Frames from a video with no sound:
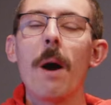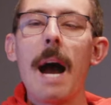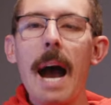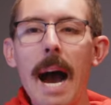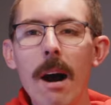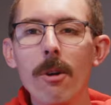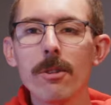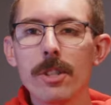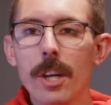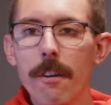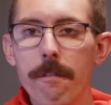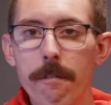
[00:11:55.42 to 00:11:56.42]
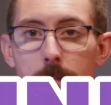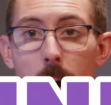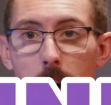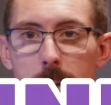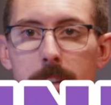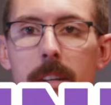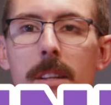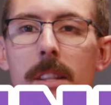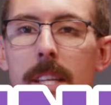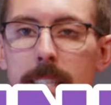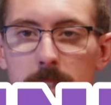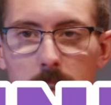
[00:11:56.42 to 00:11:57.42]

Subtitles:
how to fund these